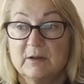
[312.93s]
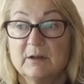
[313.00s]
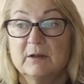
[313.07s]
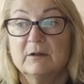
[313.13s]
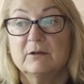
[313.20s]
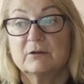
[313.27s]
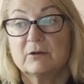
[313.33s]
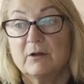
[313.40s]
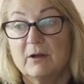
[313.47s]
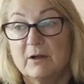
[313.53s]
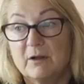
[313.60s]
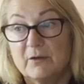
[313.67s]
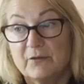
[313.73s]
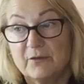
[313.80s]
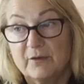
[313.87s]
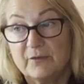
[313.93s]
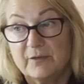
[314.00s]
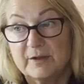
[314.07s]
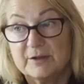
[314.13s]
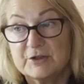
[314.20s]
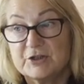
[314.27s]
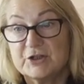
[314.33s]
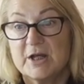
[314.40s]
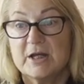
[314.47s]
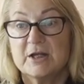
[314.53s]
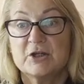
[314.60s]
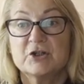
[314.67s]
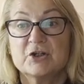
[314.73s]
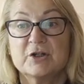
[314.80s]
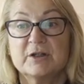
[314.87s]
rather than
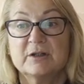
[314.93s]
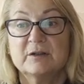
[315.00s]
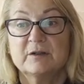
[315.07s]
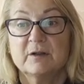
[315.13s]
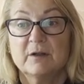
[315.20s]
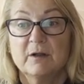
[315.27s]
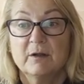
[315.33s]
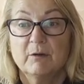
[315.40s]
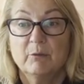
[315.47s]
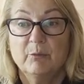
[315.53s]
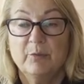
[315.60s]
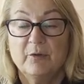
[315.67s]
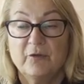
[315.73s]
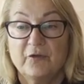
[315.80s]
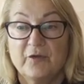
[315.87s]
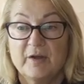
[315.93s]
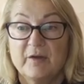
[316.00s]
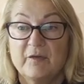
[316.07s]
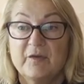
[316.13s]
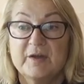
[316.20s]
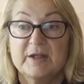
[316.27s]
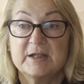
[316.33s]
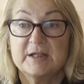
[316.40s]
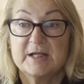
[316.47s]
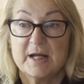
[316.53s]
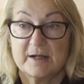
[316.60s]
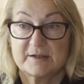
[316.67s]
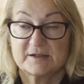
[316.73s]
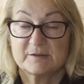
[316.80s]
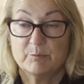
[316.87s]
changing it within the
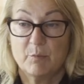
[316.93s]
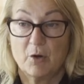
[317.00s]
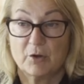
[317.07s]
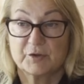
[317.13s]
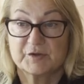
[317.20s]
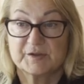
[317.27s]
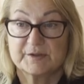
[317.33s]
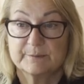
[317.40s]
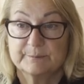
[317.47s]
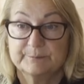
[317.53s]
text box.